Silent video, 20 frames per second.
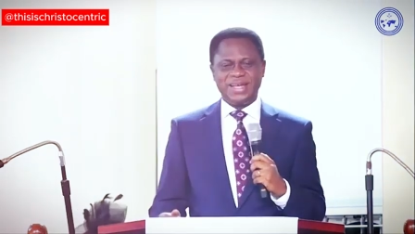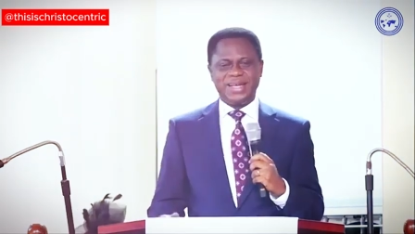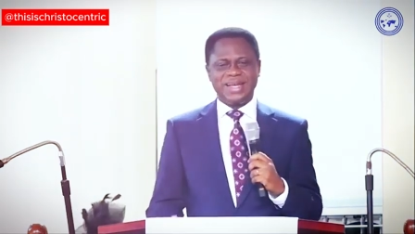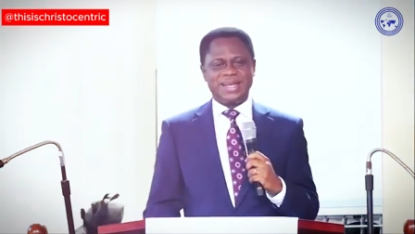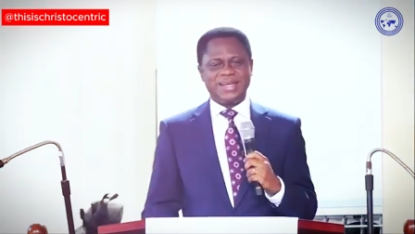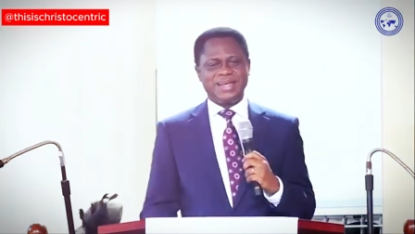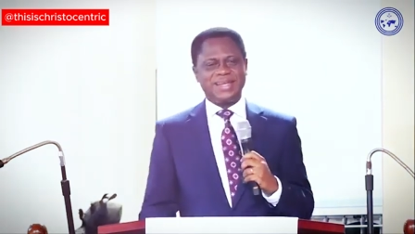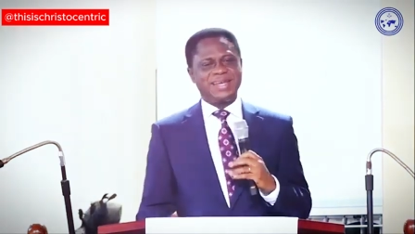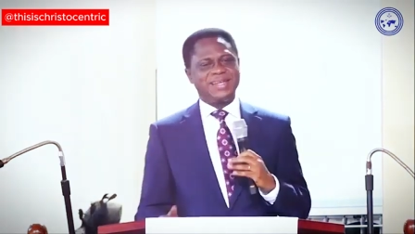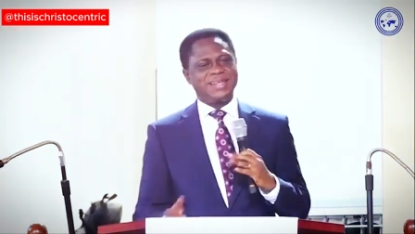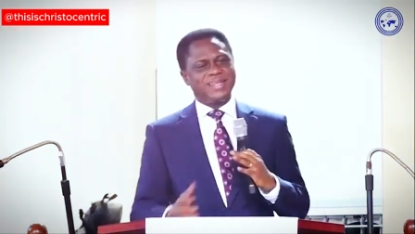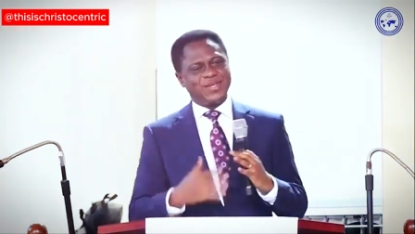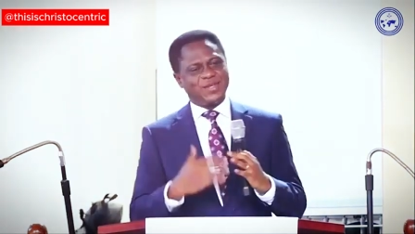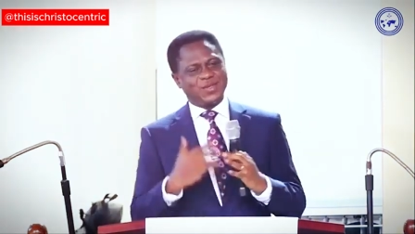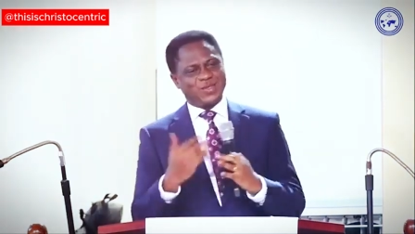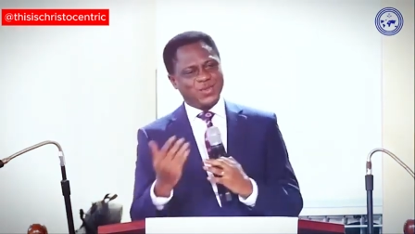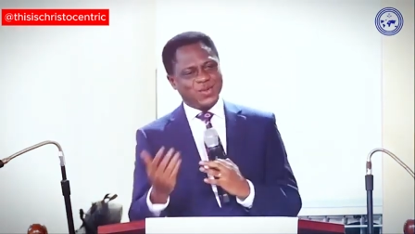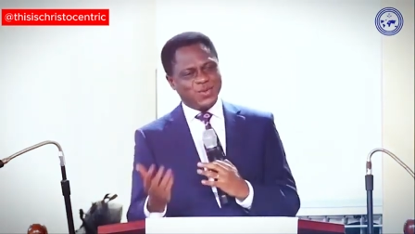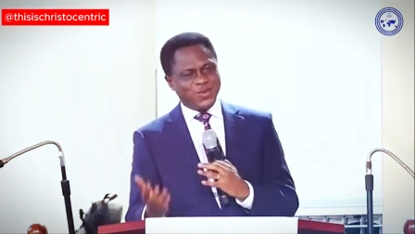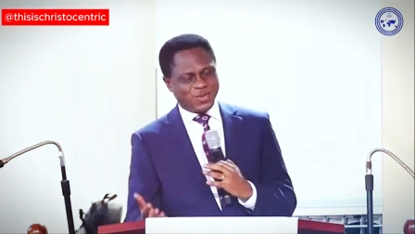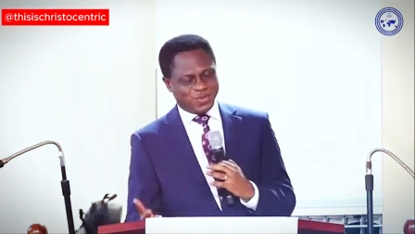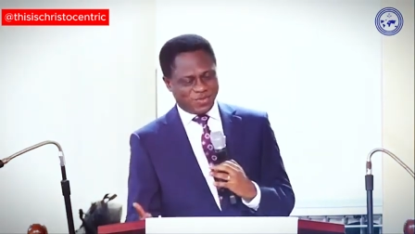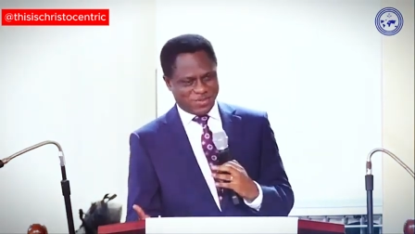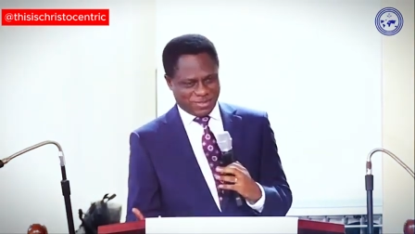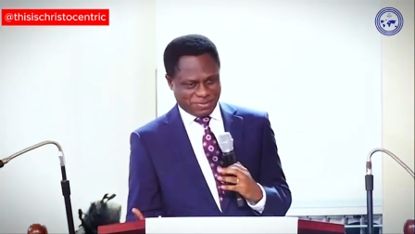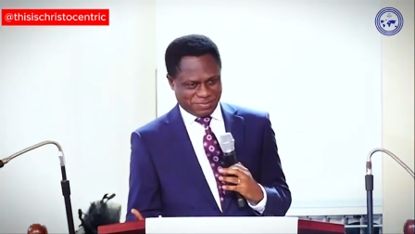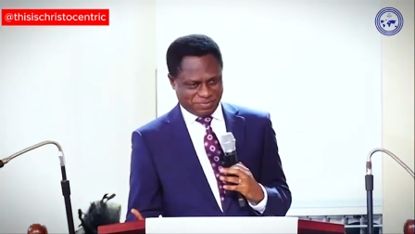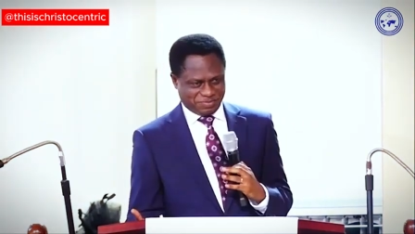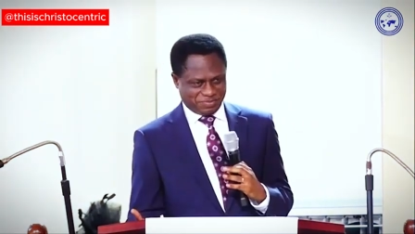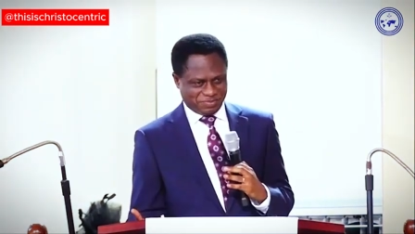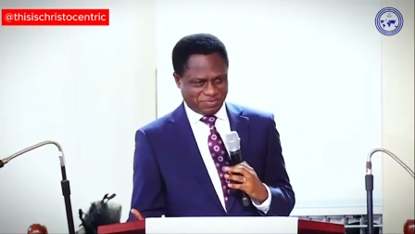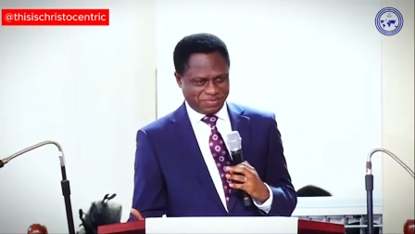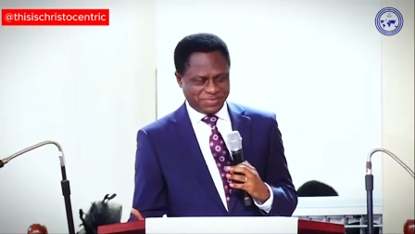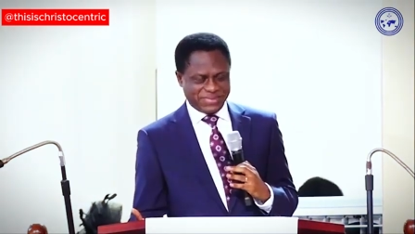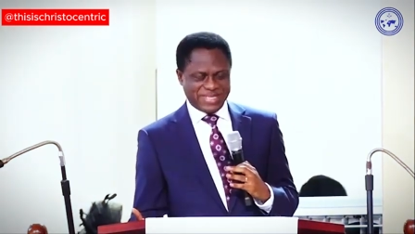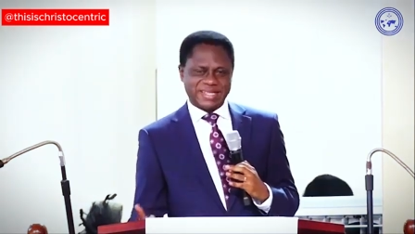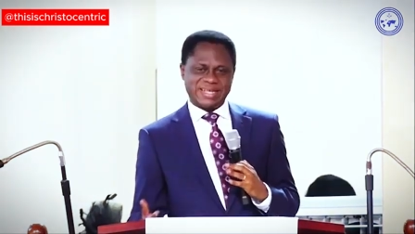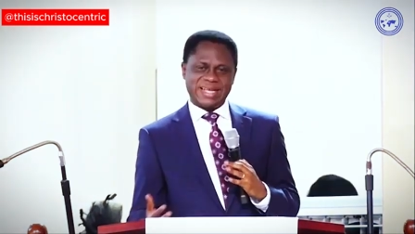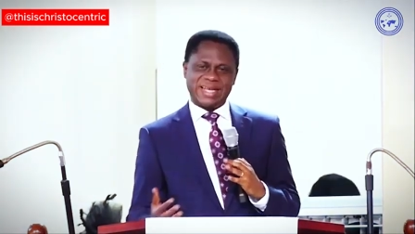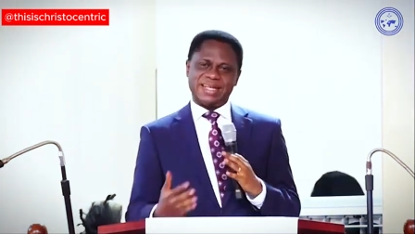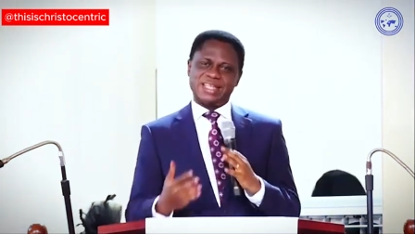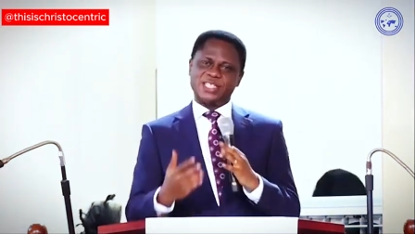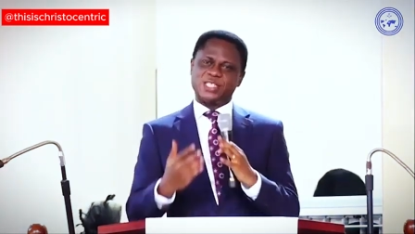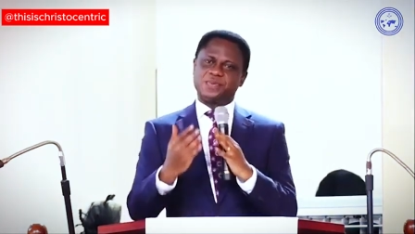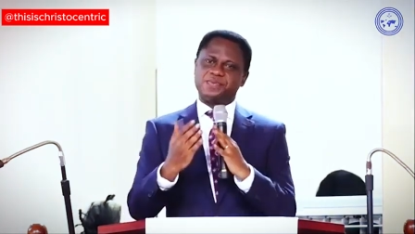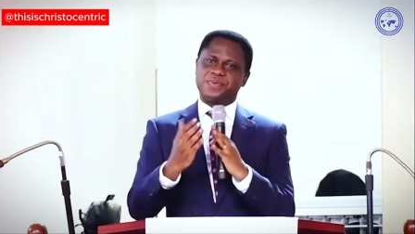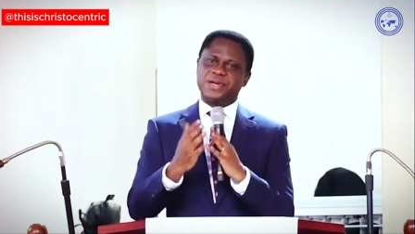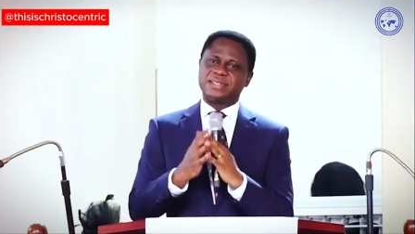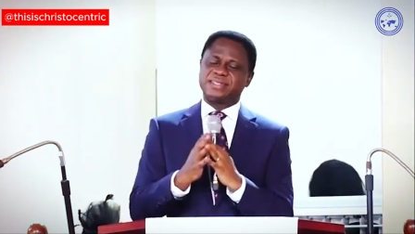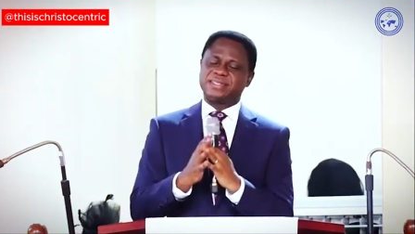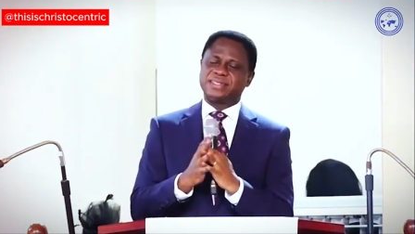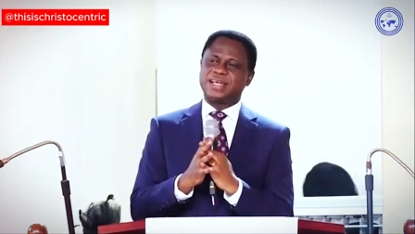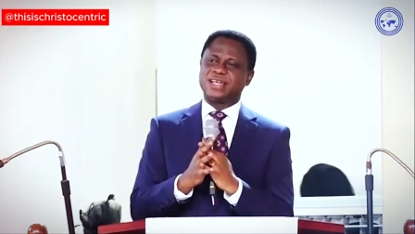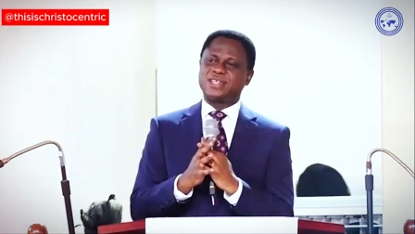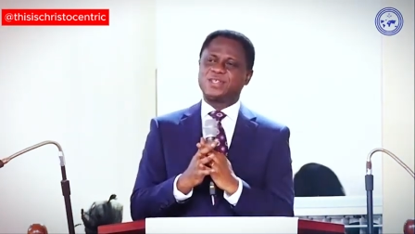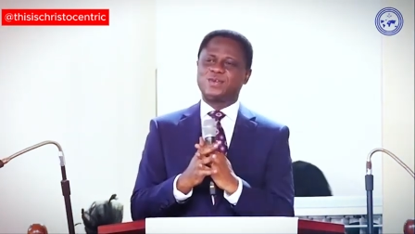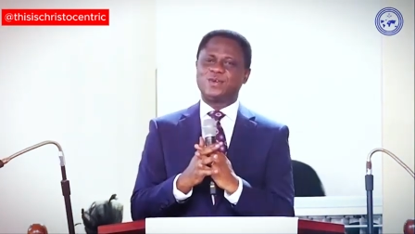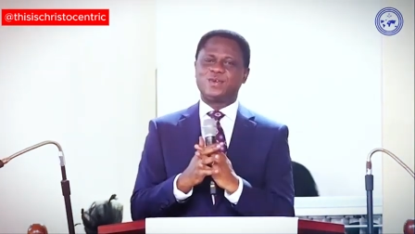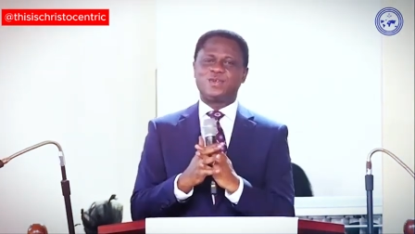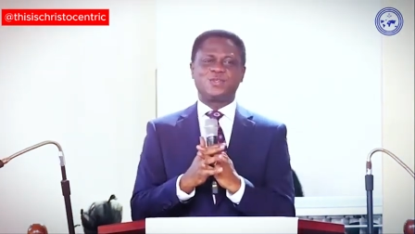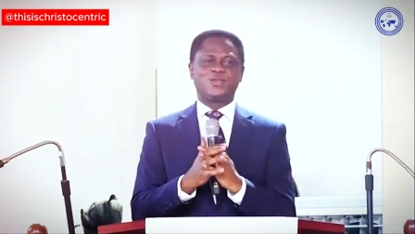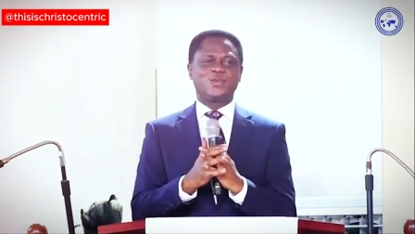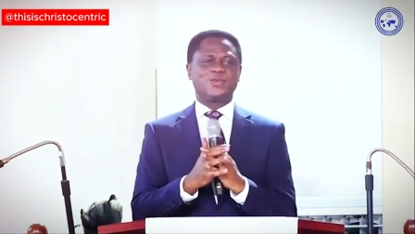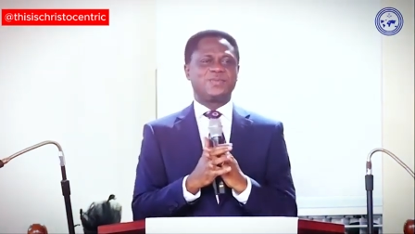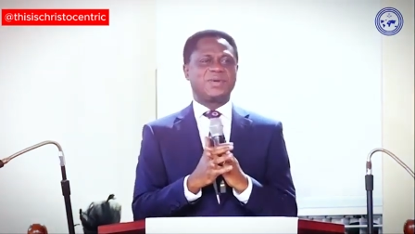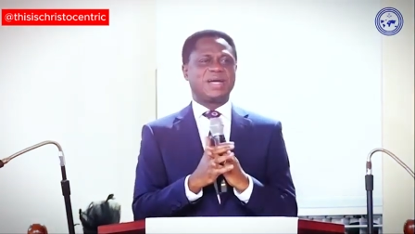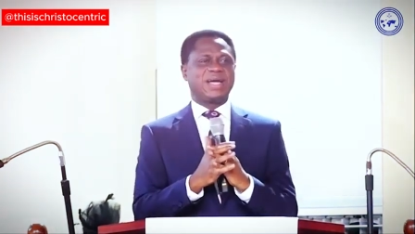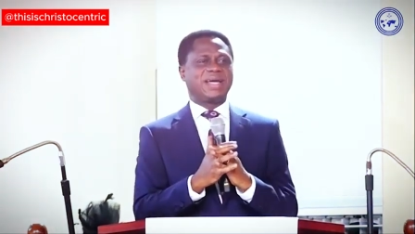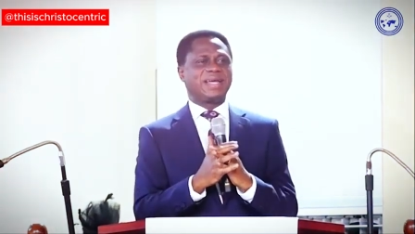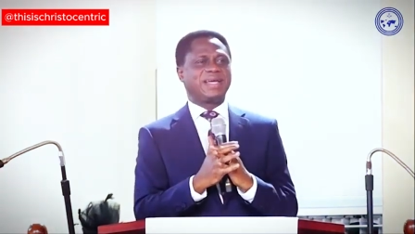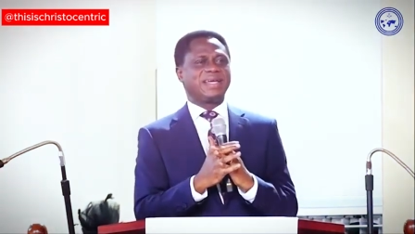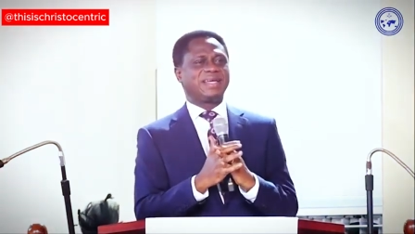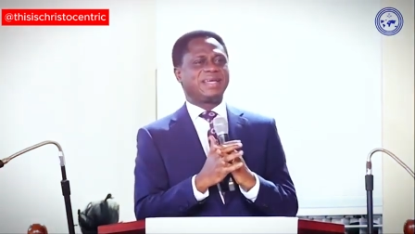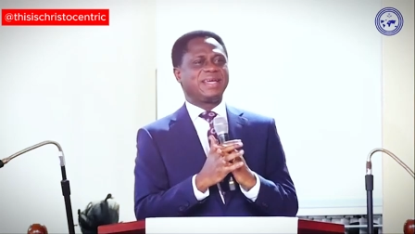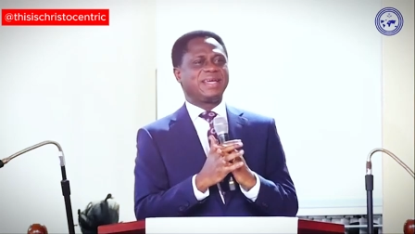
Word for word: And then they told me that this pastor has gone to buy